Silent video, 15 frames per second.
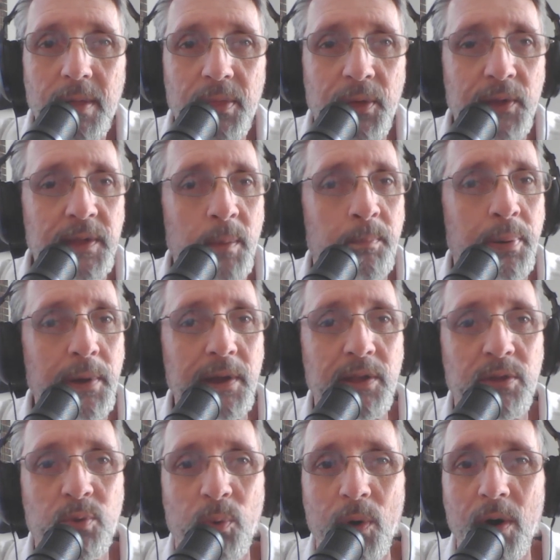then the Big
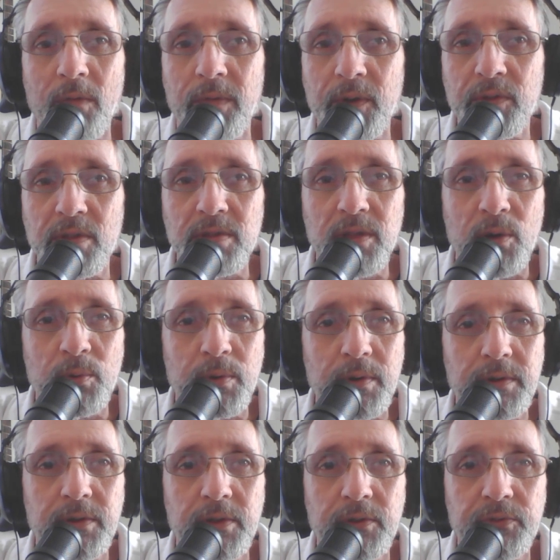12 is
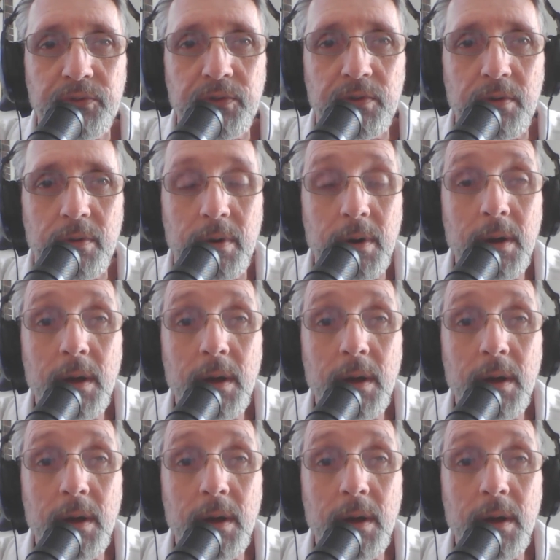loaded this year.